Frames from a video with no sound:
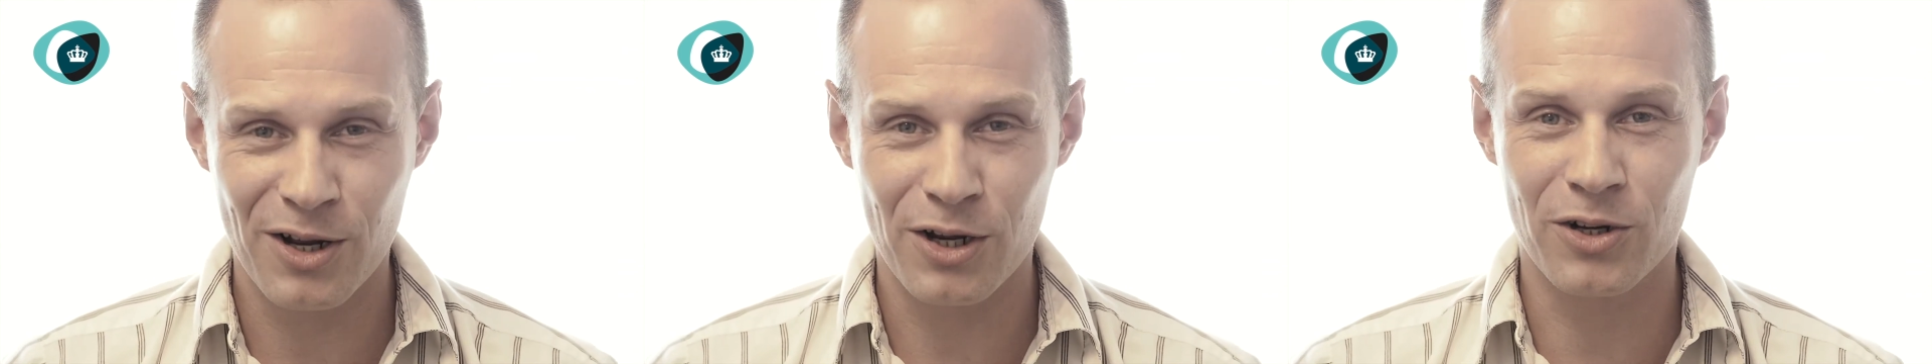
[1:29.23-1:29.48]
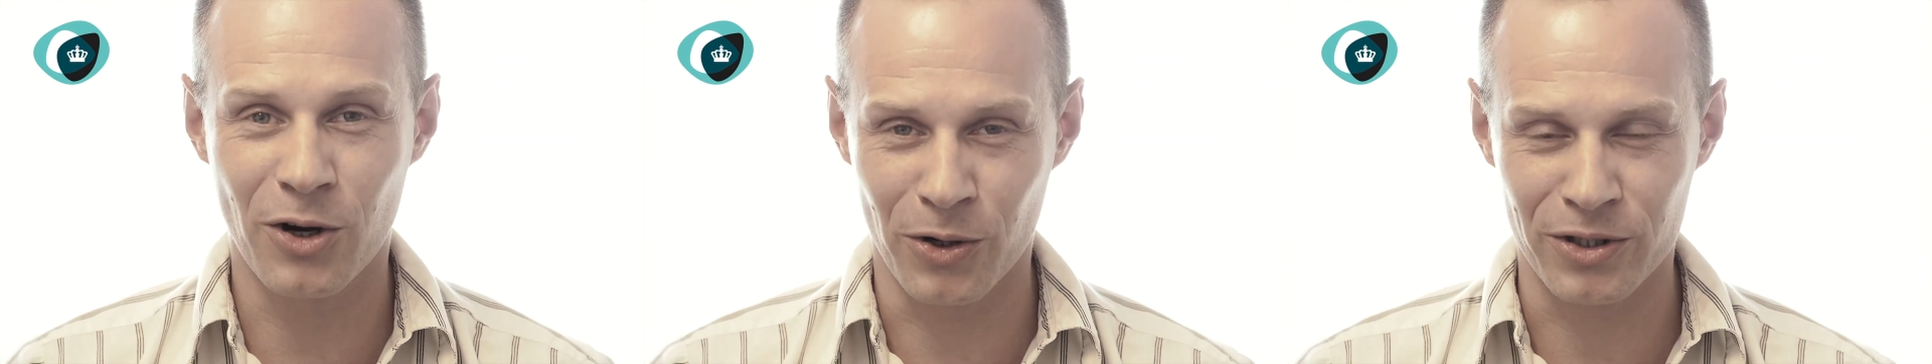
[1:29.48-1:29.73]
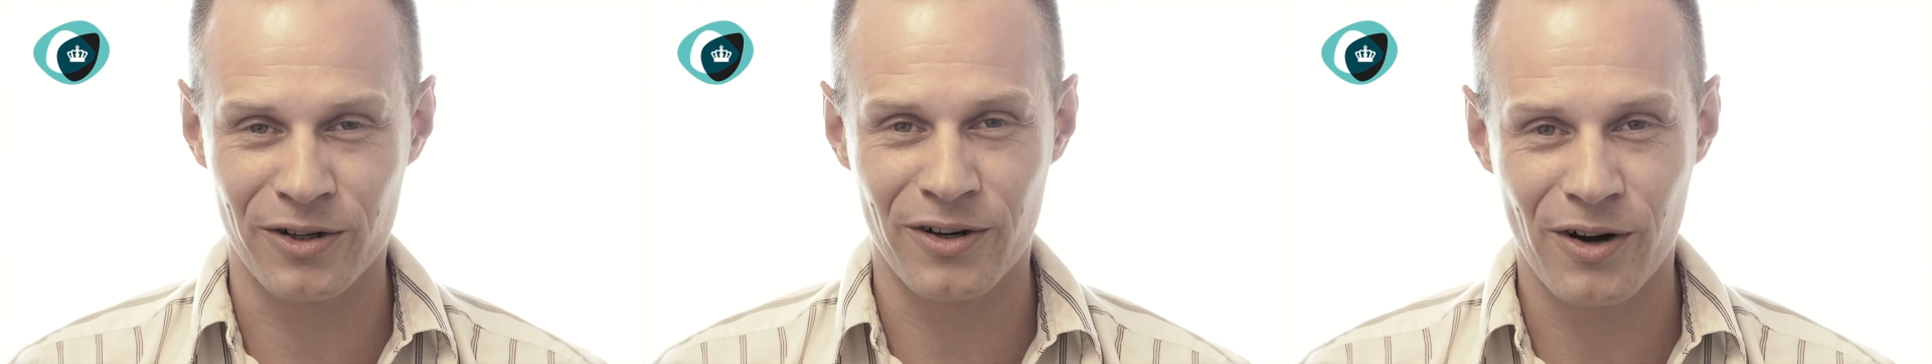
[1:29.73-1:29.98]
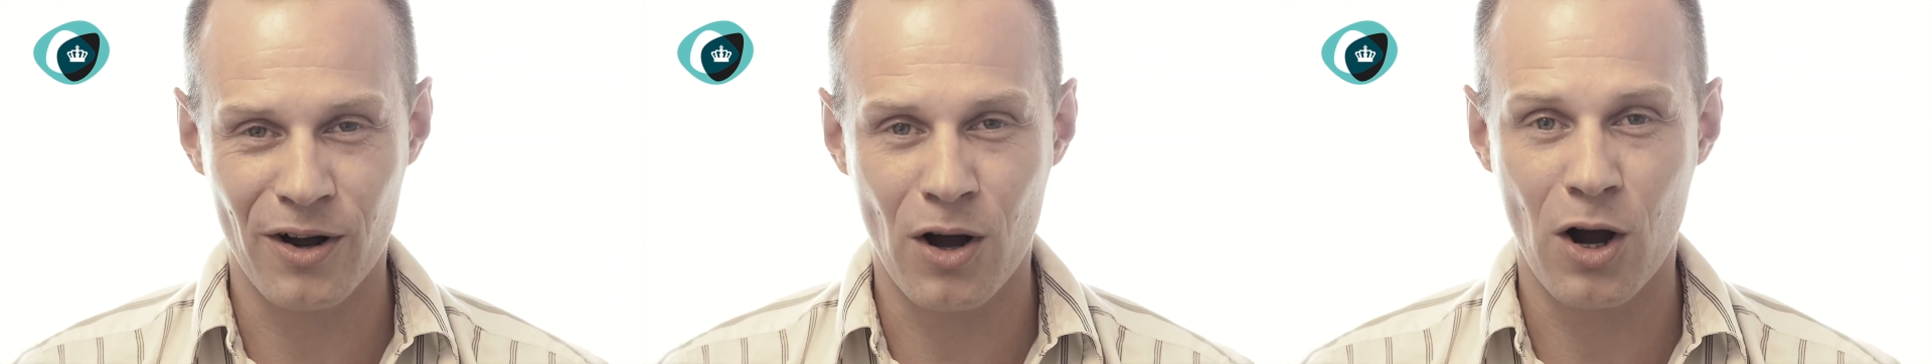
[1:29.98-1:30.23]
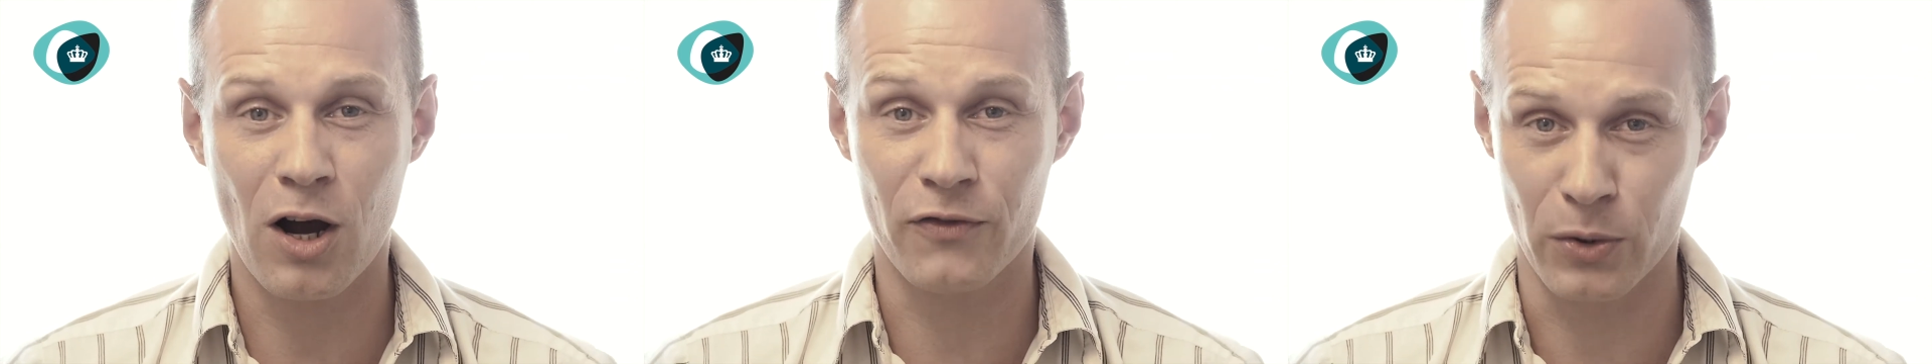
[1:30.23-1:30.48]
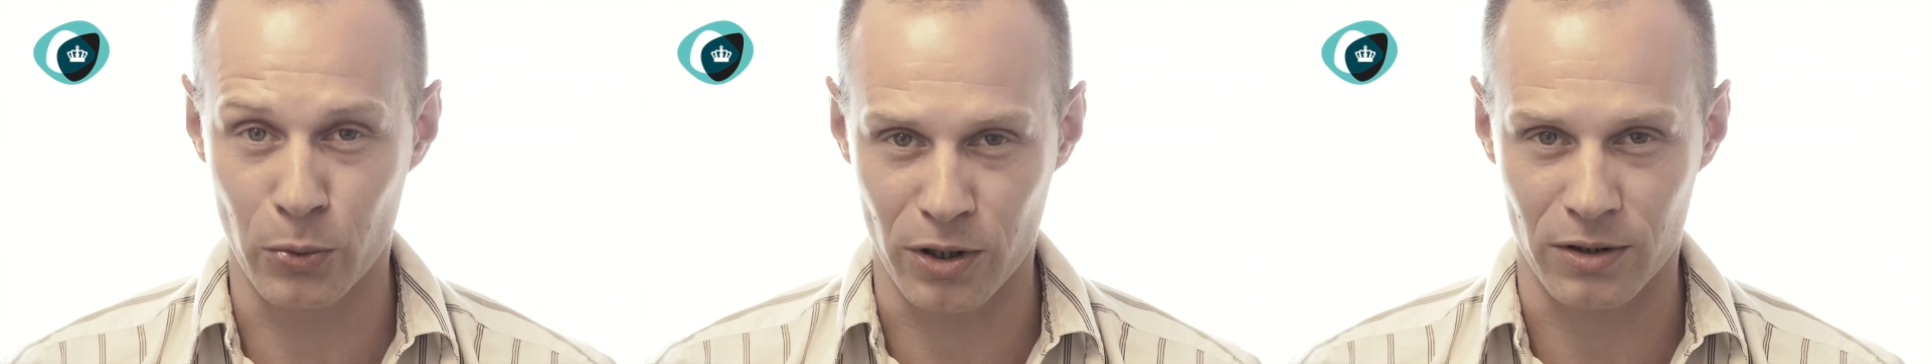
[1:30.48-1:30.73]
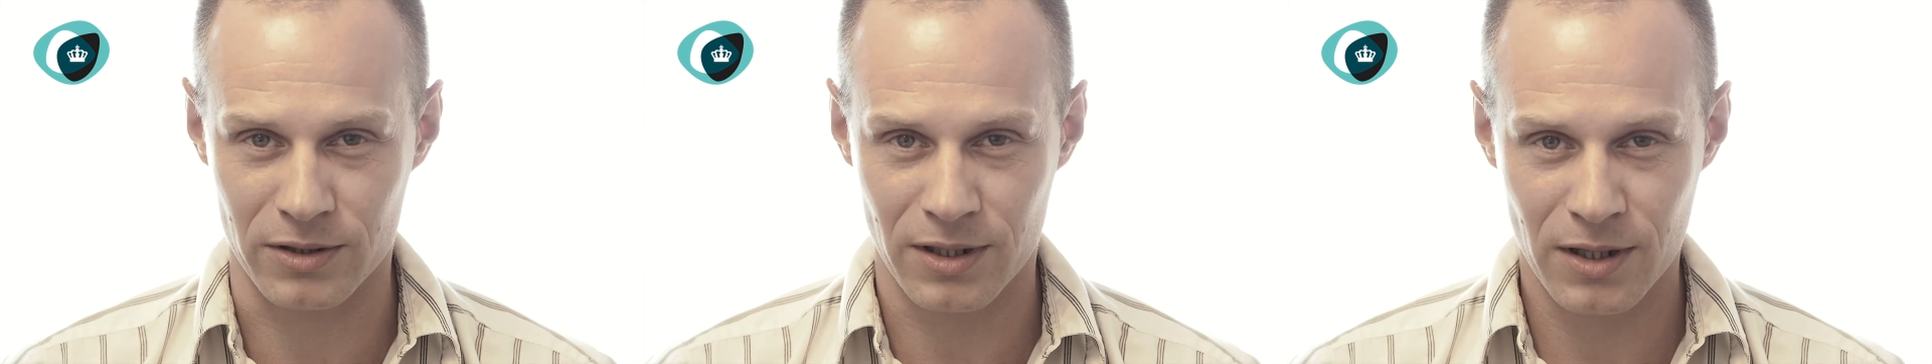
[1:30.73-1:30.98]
corner of the world.